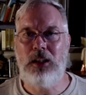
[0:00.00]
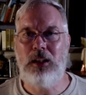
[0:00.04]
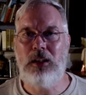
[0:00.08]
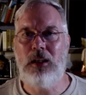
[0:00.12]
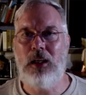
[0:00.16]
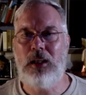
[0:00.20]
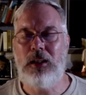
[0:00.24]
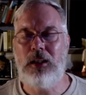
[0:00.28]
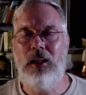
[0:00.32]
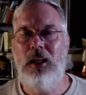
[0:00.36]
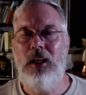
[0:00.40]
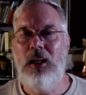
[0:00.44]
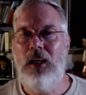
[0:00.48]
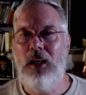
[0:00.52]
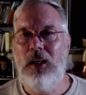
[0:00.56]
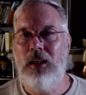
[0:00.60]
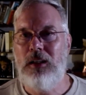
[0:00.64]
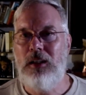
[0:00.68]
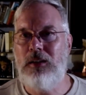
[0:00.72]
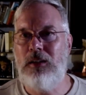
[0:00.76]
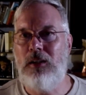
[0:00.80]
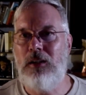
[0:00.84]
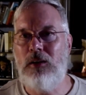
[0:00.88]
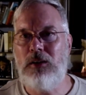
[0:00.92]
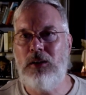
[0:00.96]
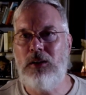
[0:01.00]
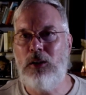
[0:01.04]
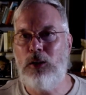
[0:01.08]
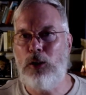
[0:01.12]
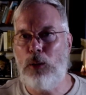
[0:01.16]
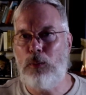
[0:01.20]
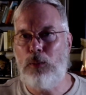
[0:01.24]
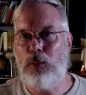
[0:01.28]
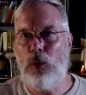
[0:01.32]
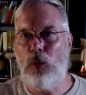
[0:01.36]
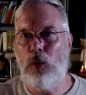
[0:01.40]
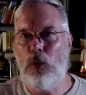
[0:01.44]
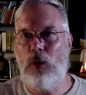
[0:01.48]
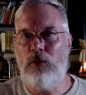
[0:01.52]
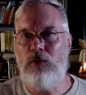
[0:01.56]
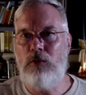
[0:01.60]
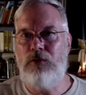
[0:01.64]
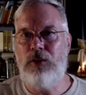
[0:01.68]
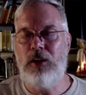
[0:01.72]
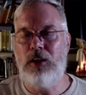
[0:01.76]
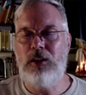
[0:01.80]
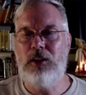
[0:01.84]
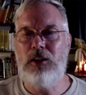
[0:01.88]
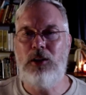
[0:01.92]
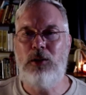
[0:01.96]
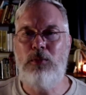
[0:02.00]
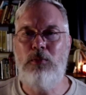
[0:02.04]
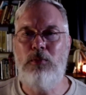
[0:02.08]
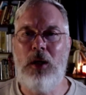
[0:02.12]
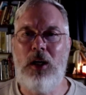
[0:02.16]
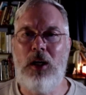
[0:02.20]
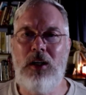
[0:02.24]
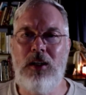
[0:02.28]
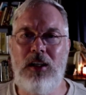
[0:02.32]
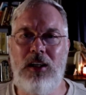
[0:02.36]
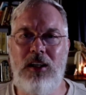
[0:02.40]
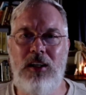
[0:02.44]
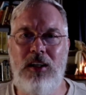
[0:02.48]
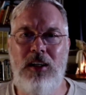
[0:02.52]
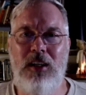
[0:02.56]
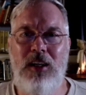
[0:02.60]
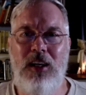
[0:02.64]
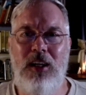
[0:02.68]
Like, you're a poor village monk.